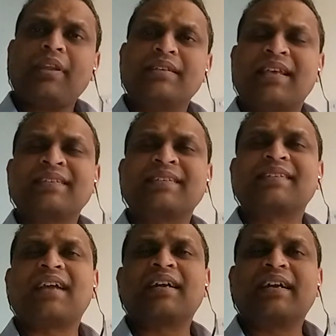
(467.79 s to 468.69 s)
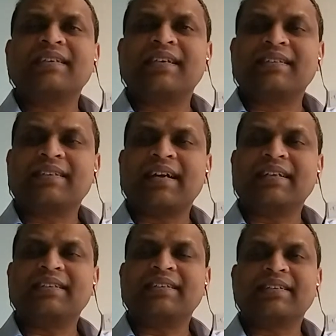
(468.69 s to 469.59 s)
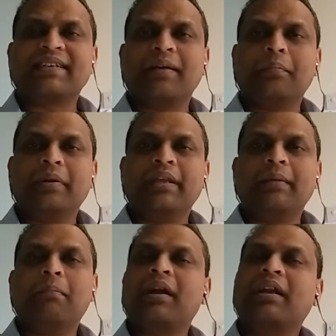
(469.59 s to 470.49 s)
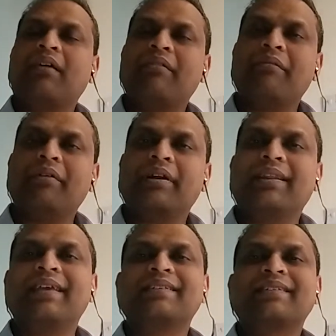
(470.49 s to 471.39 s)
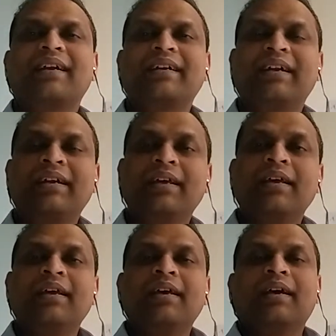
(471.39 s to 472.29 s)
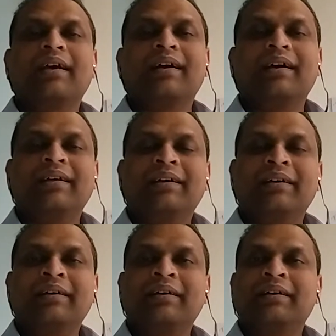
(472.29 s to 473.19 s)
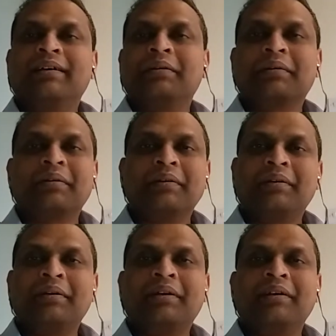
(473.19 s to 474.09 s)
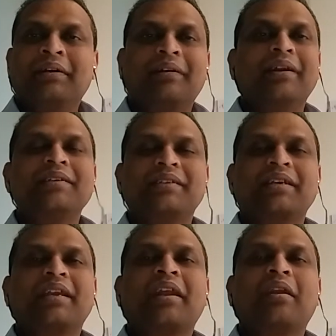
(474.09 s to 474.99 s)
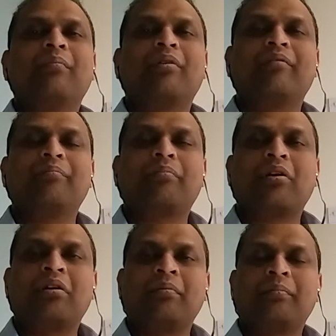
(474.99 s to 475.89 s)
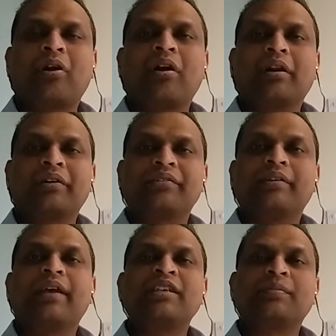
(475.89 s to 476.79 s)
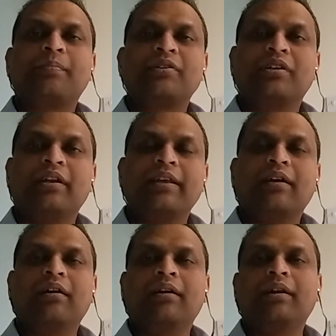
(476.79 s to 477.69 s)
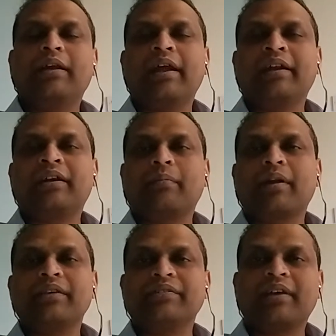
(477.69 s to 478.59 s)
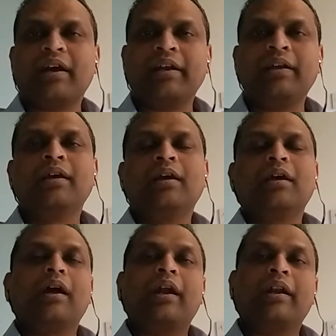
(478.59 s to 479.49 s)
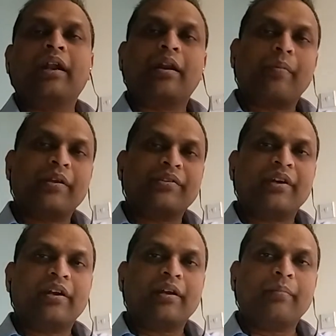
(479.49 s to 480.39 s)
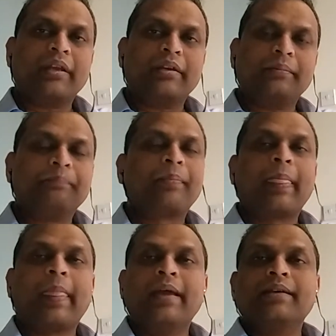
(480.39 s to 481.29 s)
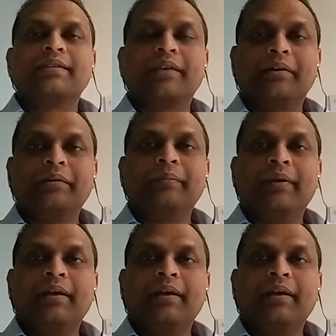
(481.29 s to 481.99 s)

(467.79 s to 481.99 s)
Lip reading: SAS started as a statistics company, but however, they started uh, uh, releasing a number of products, especially called Enterprise Guide and Enterprise Data Miner. So,